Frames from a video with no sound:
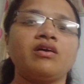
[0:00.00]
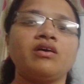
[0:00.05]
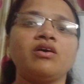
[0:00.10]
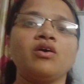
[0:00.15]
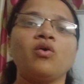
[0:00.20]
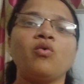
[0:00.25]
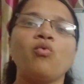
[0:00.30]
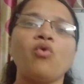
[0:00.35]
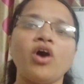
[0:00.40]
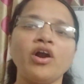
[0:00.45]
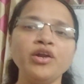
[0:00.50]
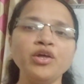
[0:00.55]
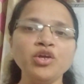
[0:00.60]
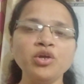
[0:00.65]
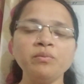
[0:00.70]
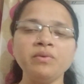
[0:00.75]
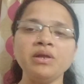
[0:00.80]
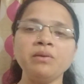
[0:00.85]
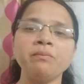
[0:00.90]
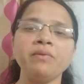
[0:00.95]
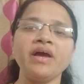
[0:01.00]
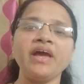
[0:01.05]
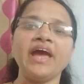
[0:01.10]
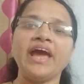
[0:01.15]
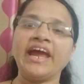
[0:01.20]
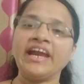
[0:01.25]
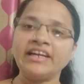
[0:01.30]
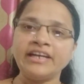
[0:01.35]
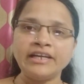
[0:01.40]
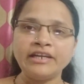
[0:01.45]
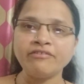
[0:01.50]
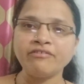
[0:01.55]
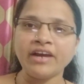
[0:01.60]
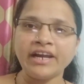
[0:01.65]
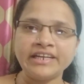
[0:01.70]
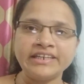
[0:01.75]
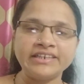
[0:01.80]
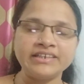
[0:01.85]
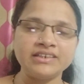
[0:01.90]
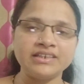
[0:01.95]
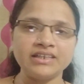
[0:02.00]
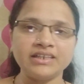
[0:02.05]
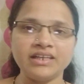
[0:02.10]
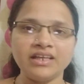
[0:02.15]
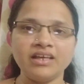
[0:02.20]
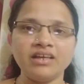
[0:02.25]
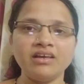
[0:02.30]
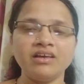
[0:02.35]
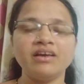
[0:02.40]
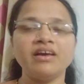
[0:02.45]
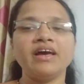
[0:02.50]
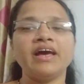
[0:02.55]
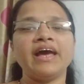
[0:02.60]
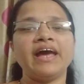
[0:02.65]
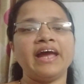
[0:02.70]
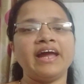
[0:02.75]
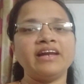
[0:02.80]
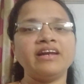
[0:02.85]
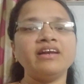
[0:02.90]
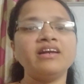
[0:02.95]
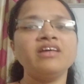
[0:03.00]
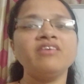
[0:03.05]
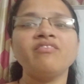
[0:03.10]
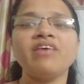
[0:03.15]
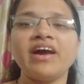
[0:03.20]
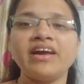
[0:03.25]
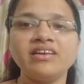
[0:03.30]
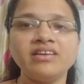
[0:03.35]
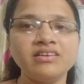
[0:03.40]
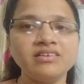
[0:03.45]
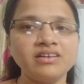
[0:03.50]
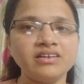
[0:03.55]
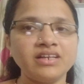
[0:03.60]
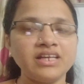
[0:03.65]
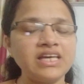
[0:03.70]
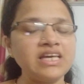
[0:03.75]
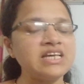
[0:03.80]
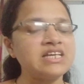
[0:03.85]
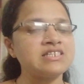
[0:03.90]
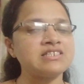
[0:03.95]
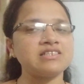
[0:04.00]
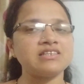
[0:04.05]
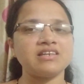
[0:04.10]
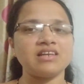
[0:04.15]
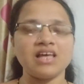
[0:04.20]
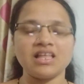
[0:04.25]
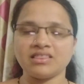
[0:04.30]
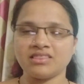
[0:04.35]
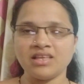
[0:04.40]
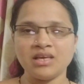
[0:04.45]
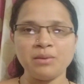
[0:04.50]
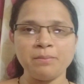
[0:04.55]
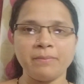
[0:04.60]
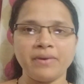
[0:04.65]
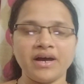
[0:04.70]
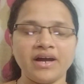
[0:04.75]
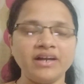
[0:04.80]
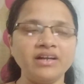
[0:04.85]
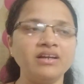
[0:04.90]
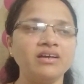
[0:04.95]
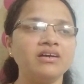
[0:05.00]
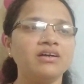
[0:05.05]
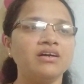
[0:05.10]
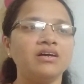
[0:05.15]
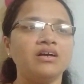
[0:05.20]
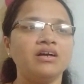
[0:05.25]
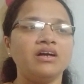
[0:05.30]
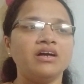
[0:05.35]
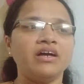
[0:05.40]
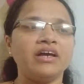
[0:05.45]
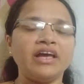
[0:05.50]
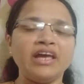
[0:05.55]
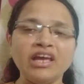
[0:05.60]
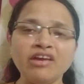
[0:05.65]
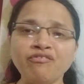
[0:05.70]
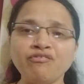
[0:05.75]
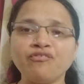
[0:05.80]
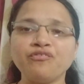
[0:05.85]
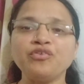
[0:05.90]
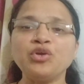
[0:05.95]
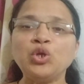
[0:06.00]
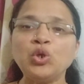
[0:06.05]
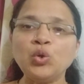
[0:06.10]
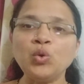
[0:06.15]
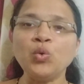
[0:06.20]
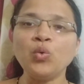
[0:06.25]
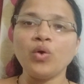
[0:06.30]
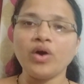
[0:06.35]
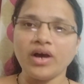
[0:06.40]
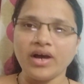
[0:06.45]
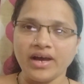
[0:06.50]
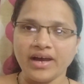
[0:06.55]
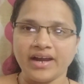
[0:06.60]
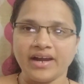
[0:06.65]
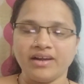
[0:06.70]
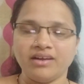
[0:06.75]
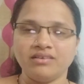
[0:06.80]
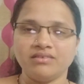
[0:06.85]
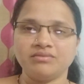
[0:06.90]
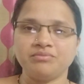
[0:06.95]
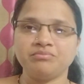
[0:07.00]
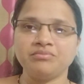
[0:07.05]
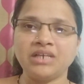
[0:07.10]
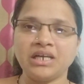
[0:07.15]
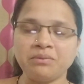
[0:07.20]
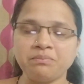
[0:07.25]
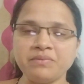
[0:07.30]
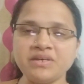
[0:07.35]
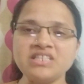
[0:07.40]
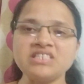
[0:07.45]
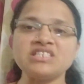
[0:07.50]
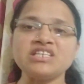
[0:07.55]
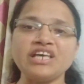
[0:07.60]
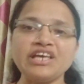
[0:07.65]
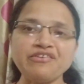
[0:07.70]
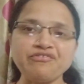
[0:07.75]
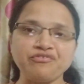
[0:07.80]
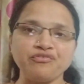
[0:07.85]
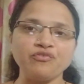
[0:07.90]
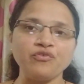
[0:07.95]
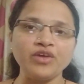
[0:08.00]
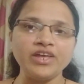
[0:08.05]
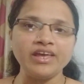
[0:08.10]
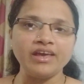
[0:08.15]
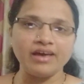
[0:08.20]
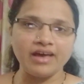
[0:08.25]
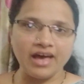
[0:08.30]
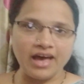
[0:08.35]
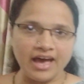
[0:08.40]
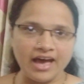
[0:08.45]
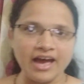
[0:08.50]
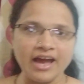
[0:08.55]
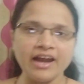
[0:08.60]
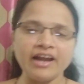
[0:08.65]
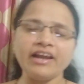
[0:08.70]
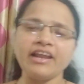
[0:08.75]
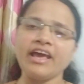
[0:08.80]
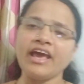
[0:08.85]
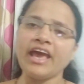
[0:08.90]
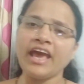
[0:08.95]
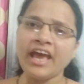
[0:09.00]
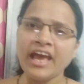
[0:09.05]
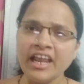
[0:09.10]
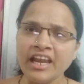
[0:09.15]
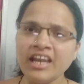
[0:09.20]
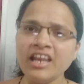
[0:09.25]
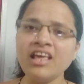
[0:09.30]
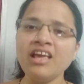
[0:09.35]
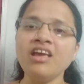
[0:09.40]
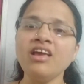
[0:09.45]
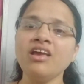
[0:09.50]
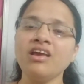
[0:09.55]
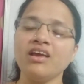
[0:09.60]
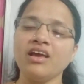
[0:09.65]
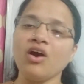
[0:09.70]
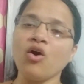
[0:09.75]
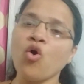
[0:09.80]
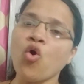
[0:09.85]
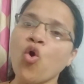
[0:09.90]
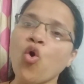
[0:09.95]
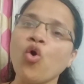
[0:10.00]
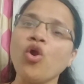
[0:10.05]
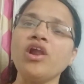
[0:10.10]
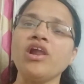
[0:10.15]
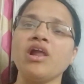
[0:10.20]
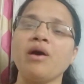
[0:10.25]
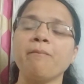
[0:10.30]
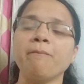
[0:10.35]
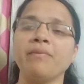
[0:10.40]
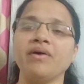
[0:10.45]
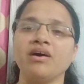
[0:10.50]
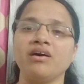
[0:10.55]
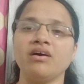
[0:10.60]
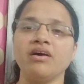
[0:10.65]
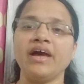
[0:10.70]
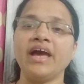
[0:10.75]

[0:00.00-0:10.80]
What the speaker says: What do you mean by additive identity? Additive identity is nothing but if you add, that means if we add any whole number